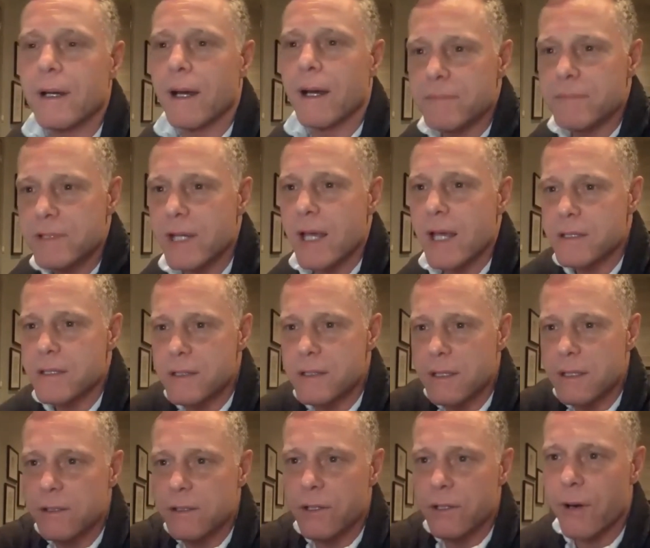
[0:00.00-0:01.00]
I'm
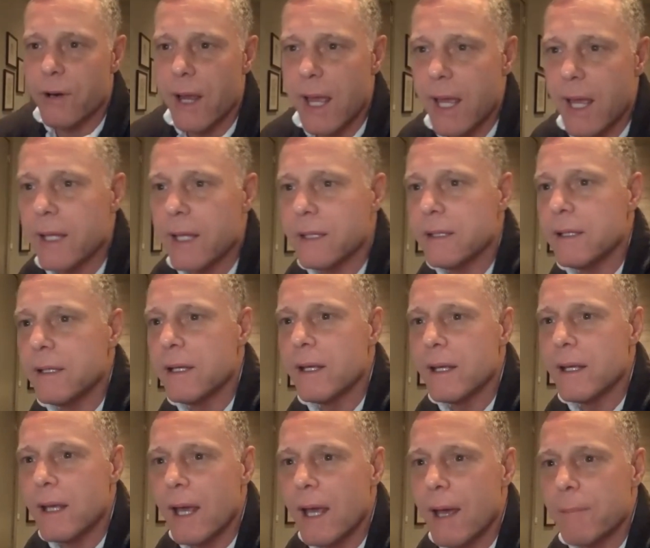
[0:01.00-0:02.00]
Jason, you're Ann.
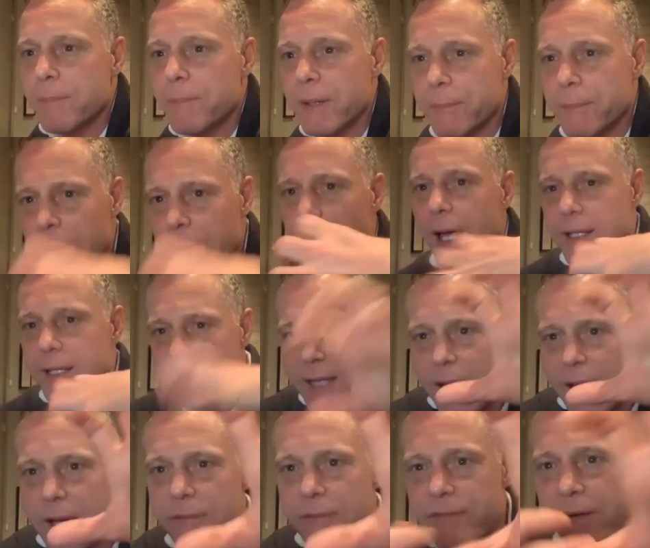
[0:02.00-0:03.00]
And people
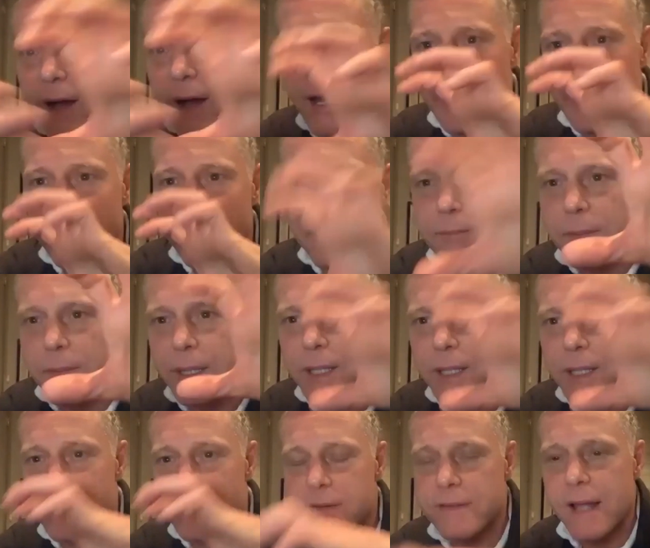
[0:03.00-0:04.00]
identify with
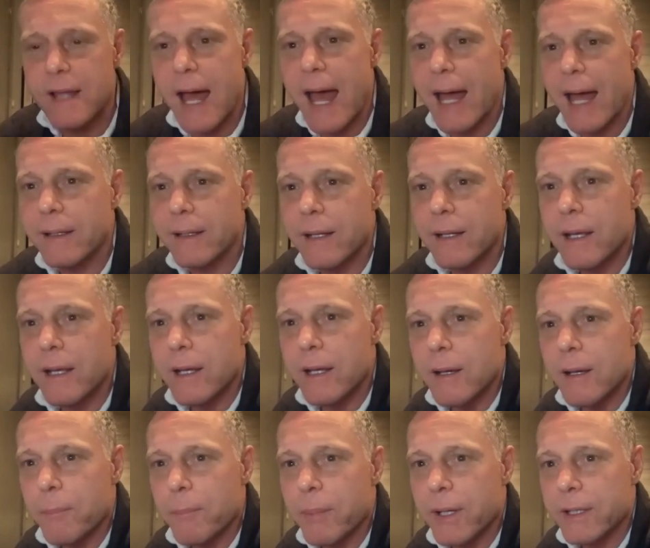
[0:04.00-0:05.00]
me as that.
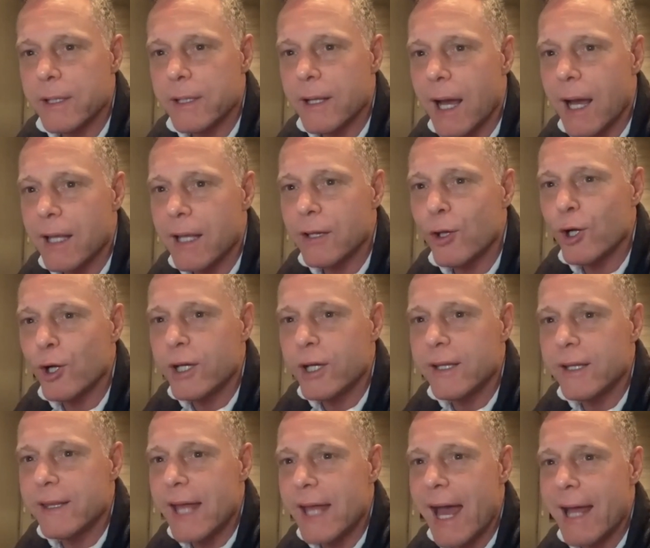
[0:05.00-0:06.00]
But I look
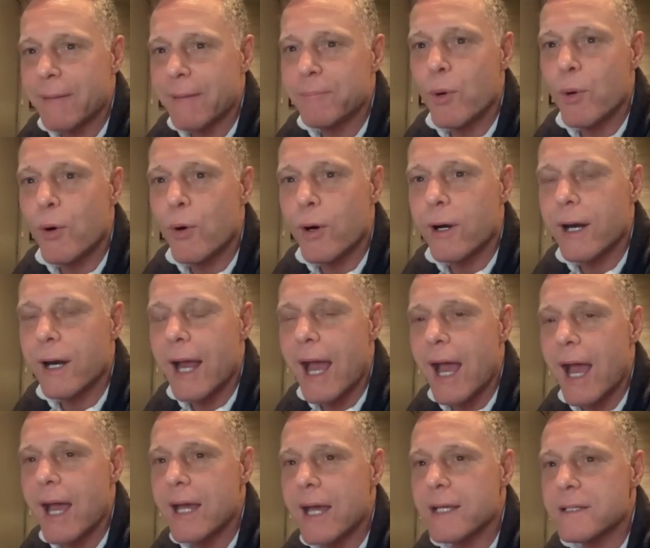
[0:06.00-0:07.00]
at that more
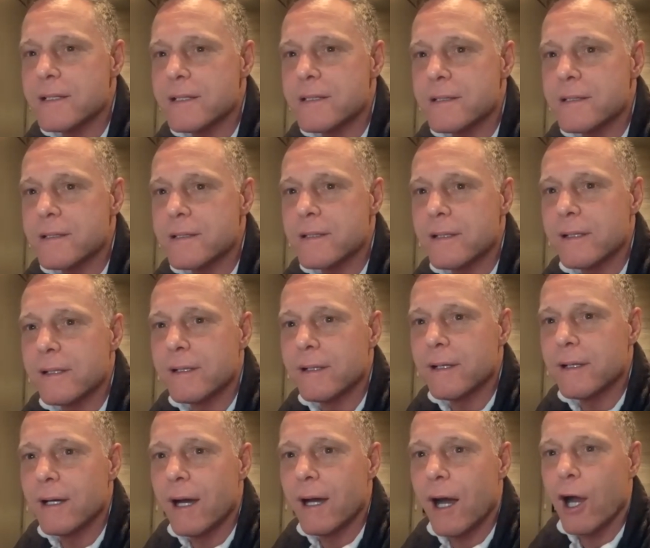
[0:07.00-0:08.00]
as
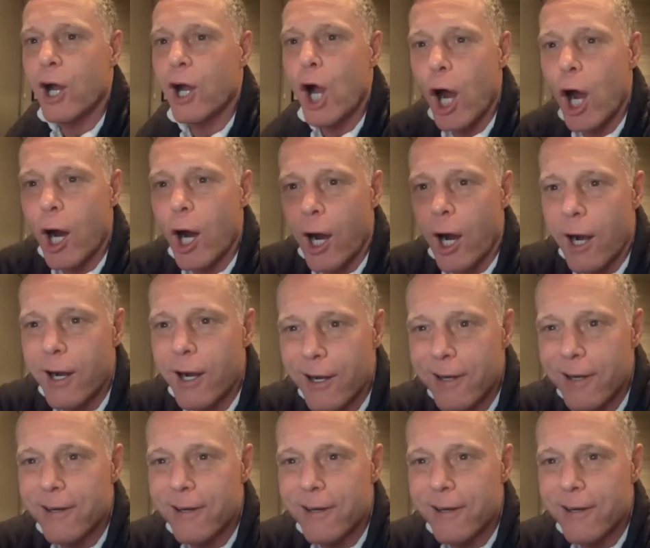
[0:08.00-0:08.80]
a car.